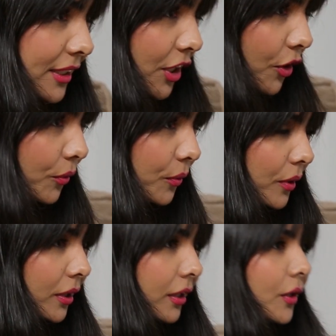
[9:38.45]
to know,
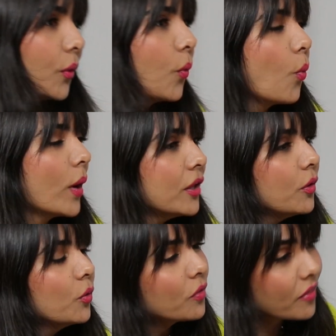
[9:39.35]
what do
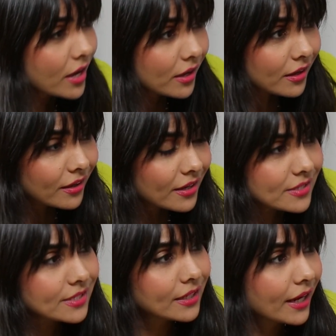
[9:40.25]
you think
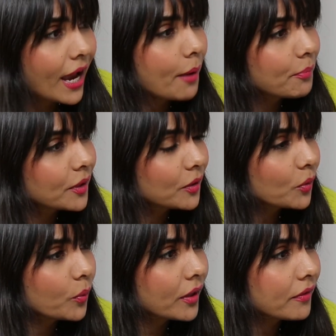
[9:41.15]
is going to happen
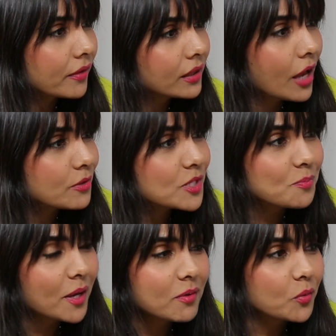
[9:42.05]
with Klaus's
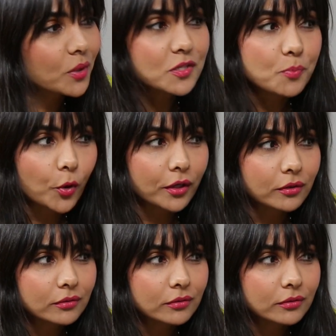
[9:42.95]
baby when it's born?